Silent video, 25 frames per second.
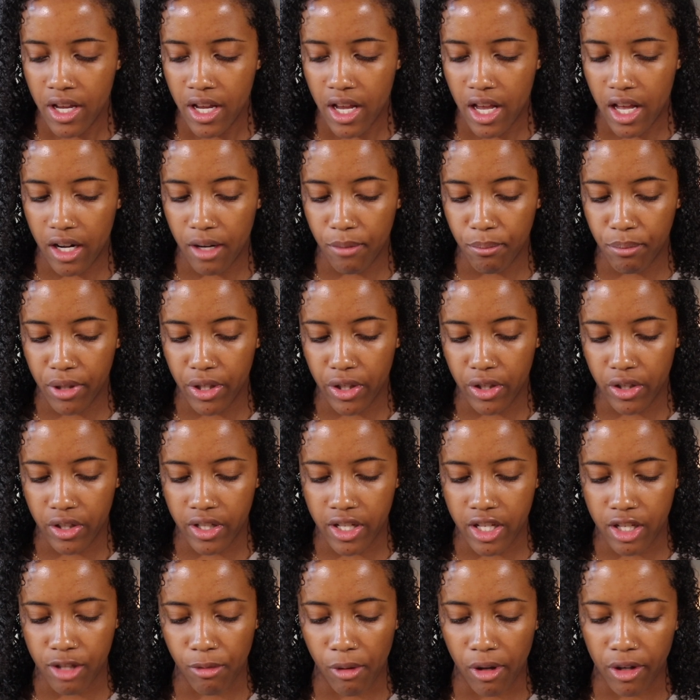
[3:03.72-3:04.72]
and
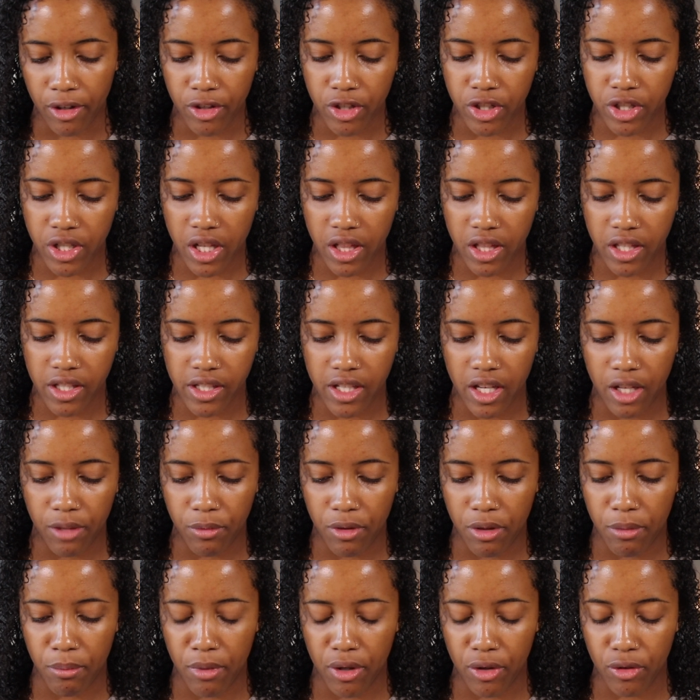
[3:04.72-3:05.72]
impurities while nourishing the skin
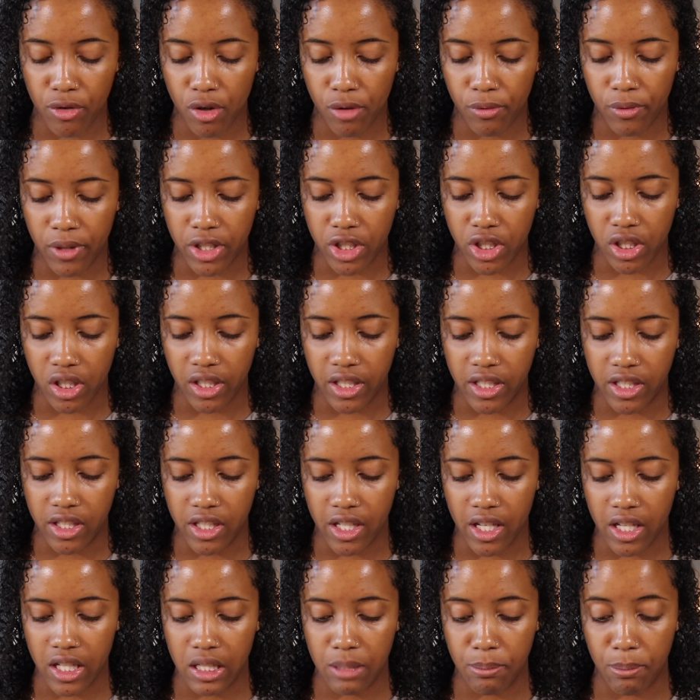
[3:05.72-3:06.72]
with mineral-rich
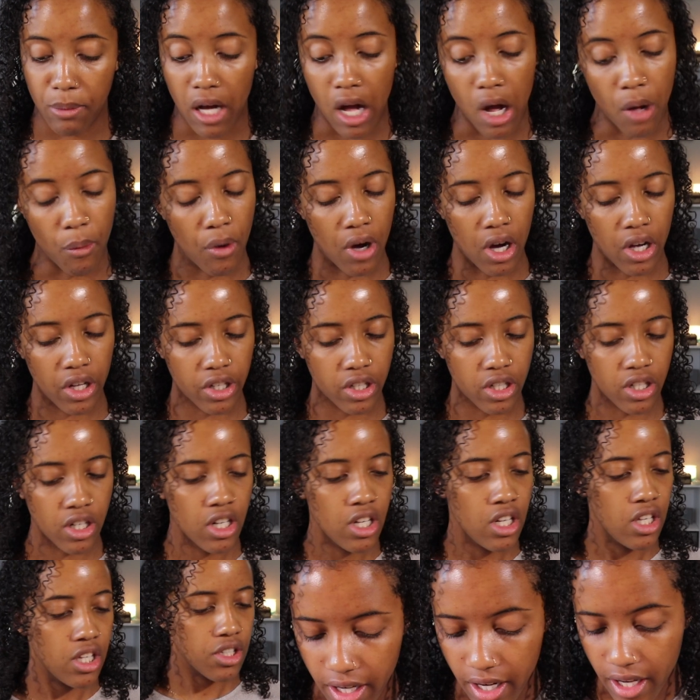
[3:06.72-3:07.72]
cleansing spa water.
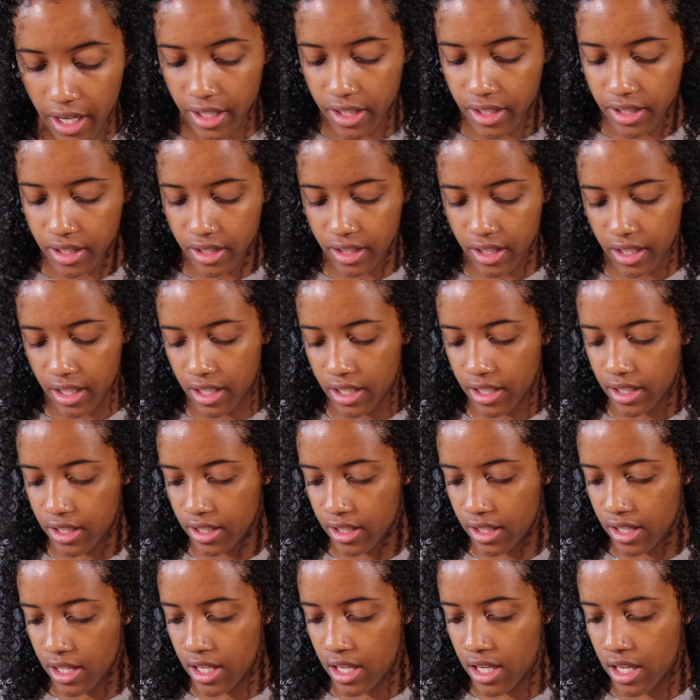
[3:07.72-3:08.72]
Next
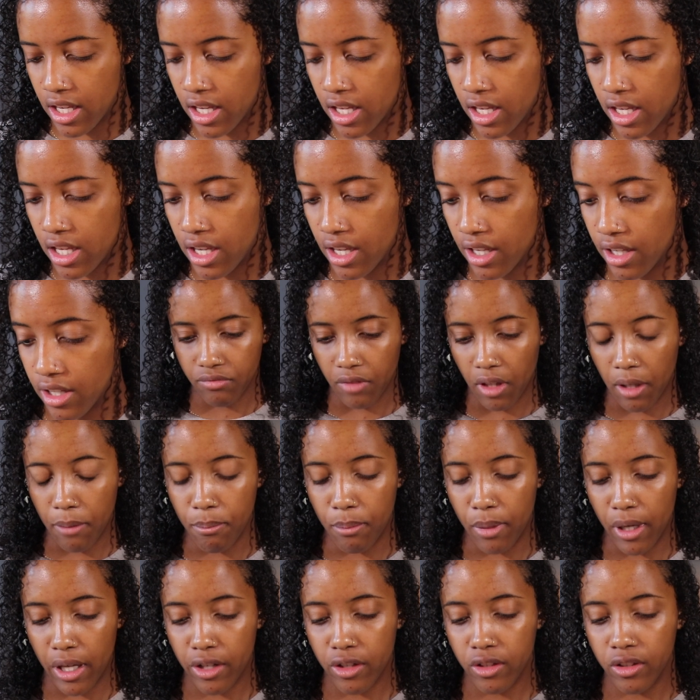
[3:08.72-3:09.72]
is the
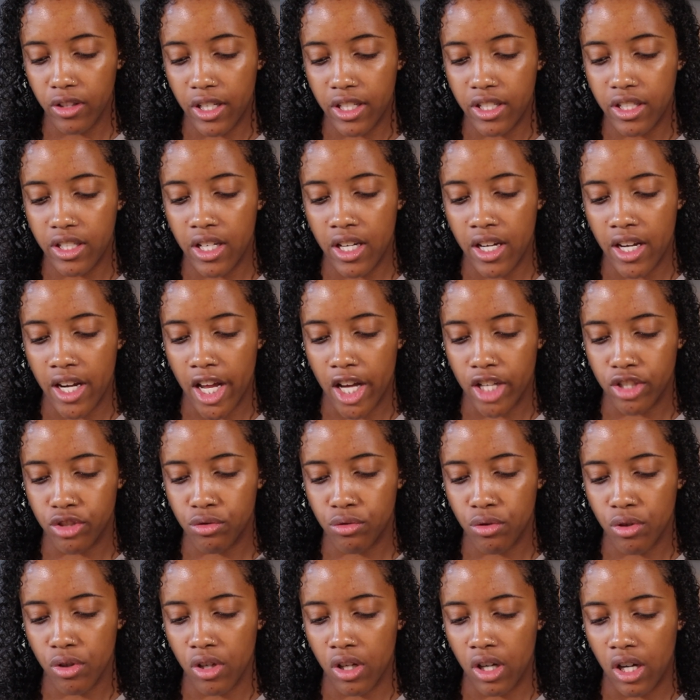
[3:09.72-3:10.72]
Butter London
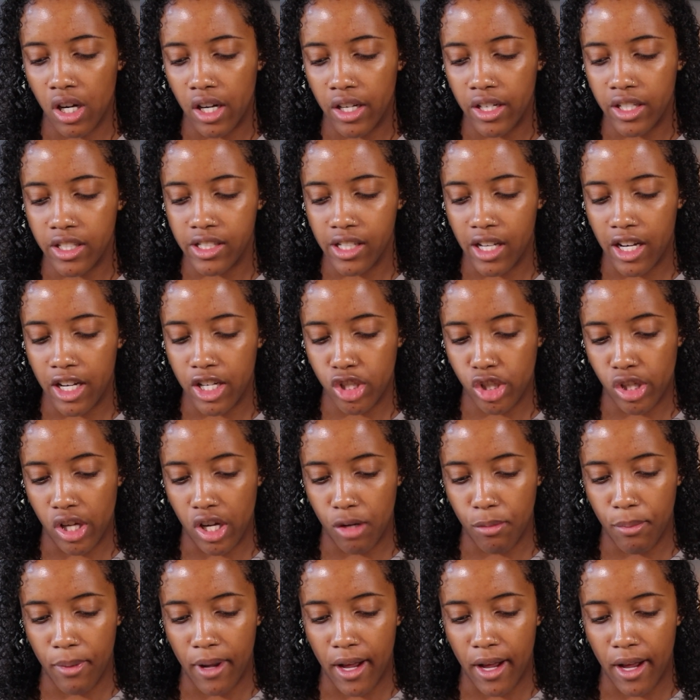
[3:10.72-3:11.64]
Natural Goddess Eyeshadow